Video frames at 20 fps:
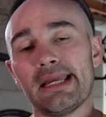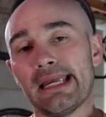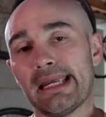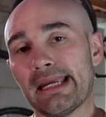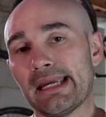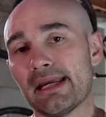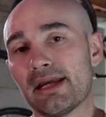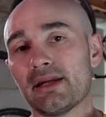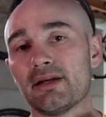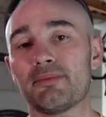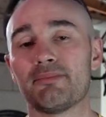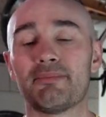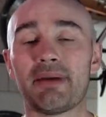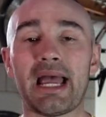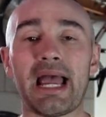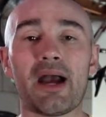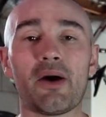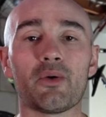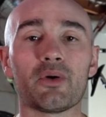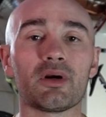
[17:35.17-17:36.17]
and
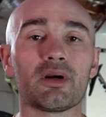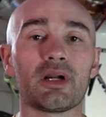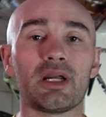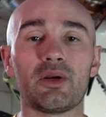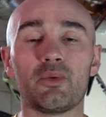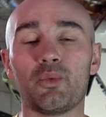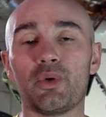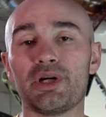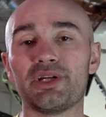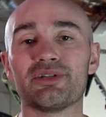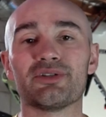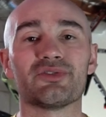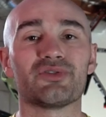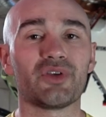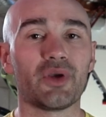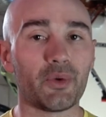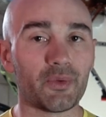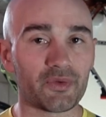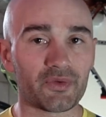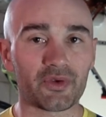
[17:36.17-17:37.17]
power and what your
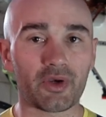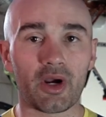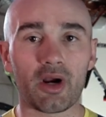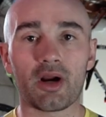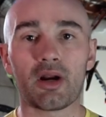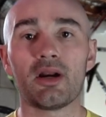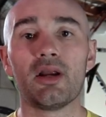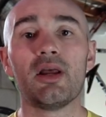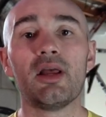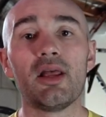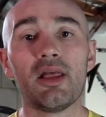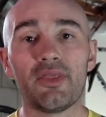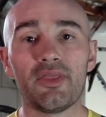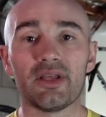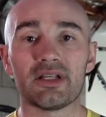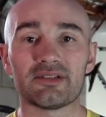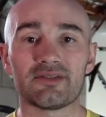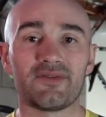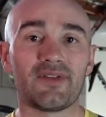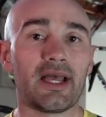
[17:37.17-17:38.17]
zones are,
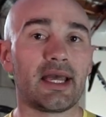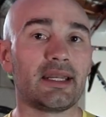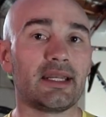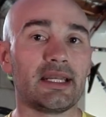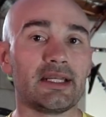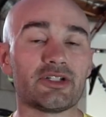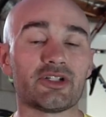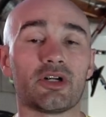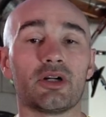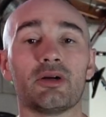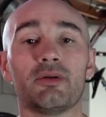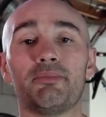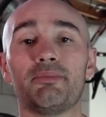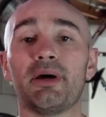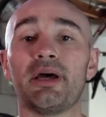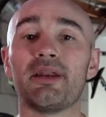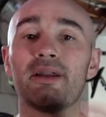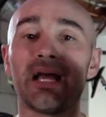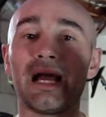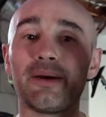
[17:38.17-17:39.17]
things of that nature.
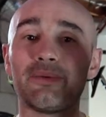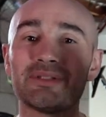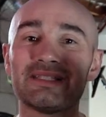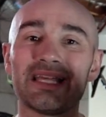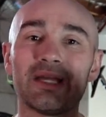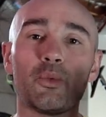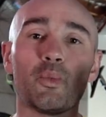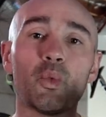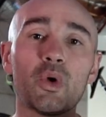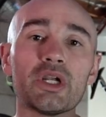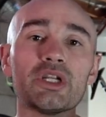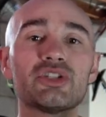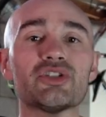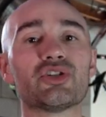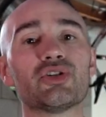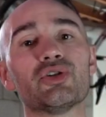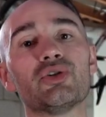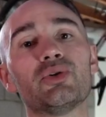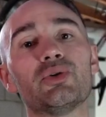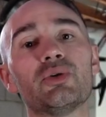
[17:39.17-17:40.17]
But I would say one to
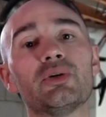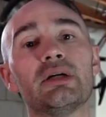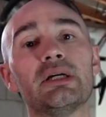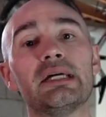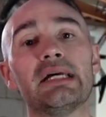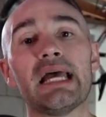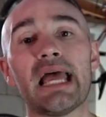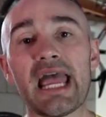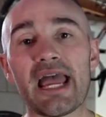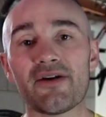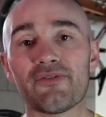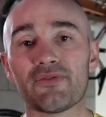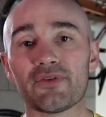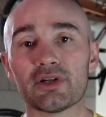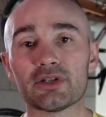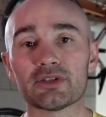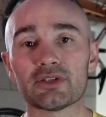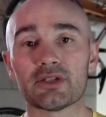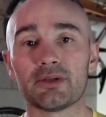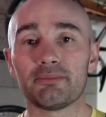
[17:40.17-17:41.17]
two
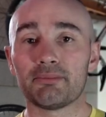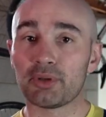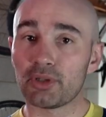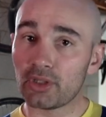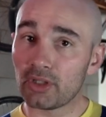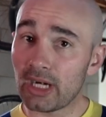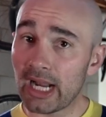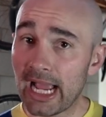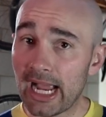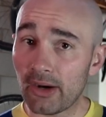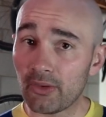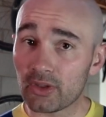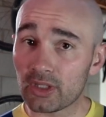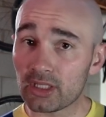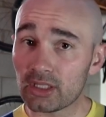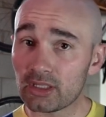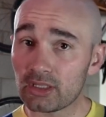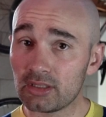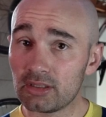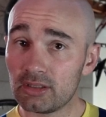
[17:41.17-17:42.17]
efforts per
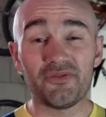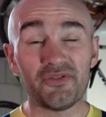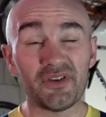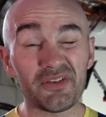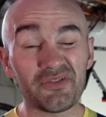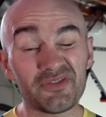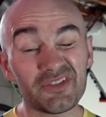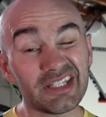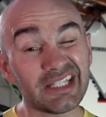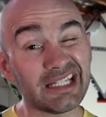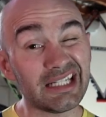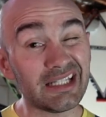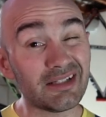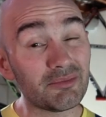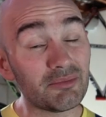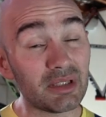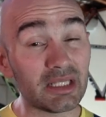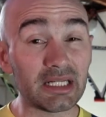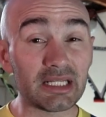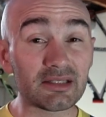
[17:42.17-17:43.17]
hour
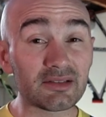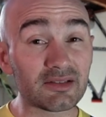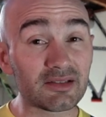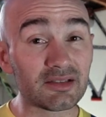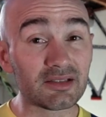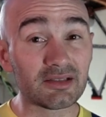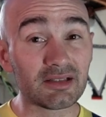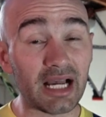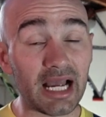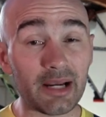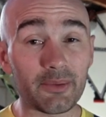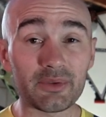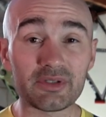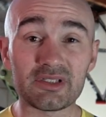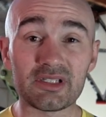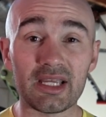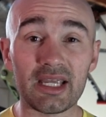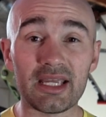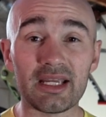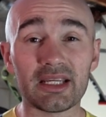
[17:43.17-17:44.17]
15 minutes, I would
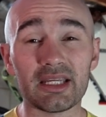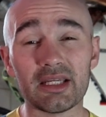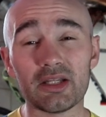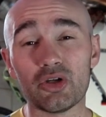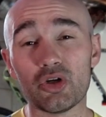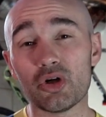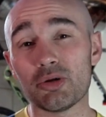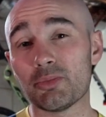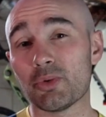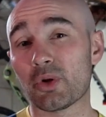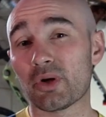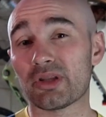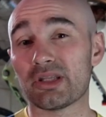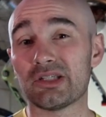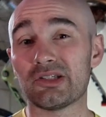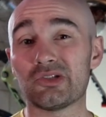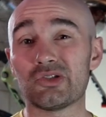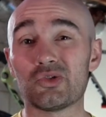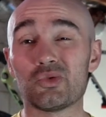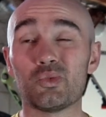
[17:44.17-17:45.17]
say. Again, no more
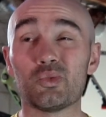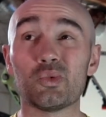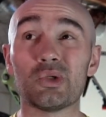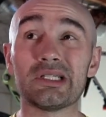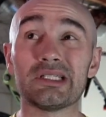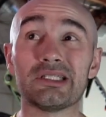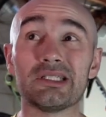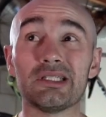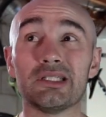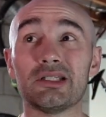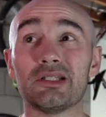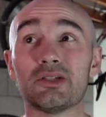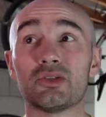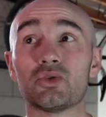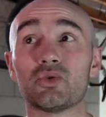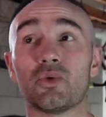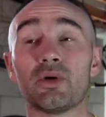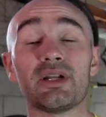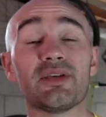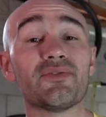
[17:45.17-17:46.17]
than 20 to
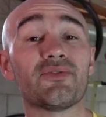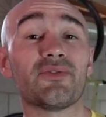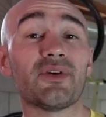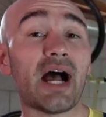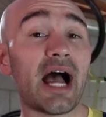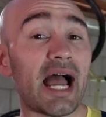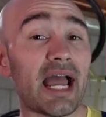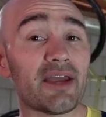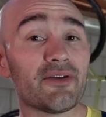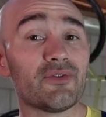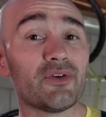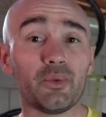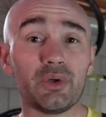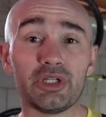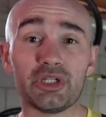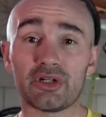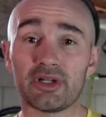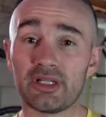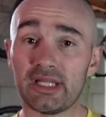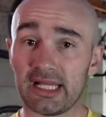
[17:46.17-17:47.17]
25
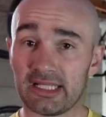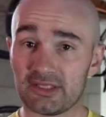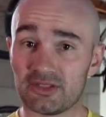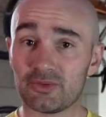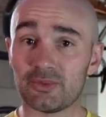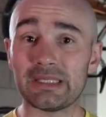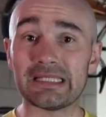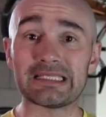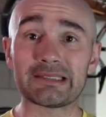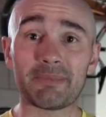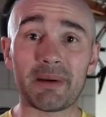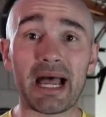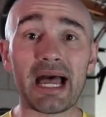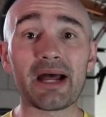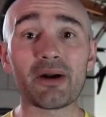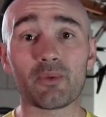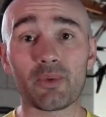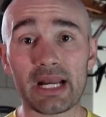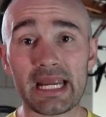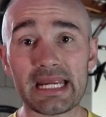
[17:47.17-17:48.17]
when you're in that sweet
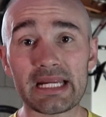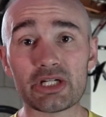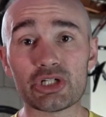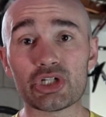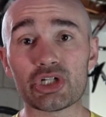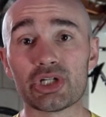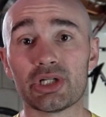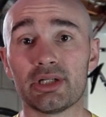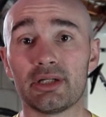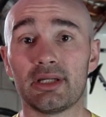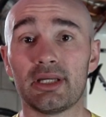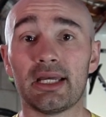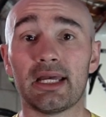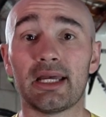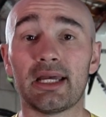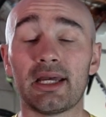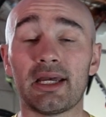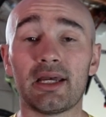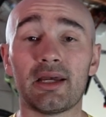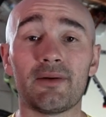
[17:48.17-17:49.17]
spot range.
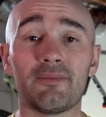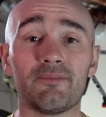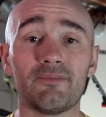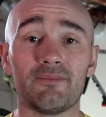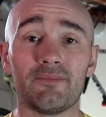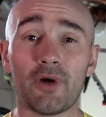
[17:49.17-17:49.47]
Um,